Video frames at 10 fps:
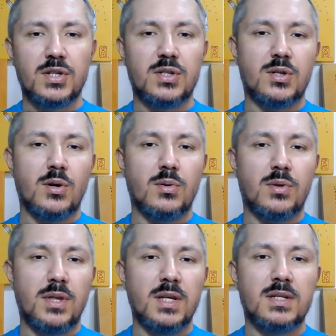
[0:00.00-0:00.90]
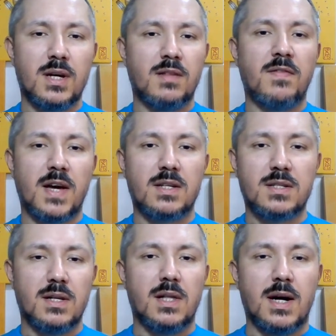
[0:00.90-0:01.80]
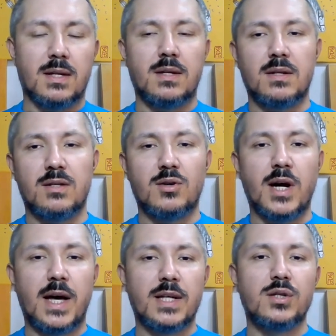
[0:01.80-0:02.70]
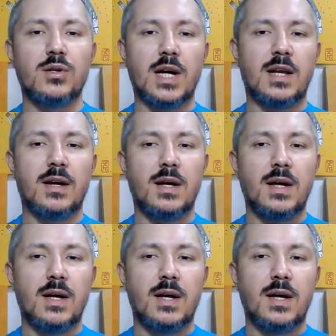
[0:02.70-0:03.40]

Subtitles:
So things advanced a lot. So I had to kind of